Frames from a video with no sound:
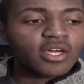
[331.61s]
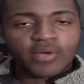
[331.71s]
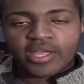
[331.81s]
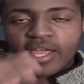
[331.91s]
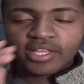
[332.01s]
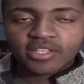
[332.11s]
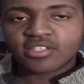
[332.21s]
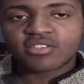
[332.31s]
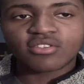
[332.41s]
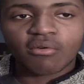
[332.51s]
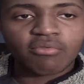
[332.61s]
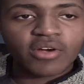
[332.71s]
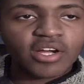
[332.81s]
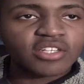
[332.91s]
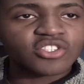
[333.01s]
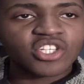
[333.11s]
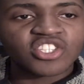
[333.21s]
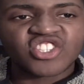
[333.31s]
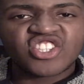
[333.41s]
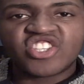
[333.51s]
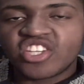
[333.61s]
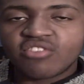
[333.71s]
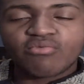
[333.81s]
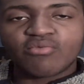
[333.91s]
my editing software just didn't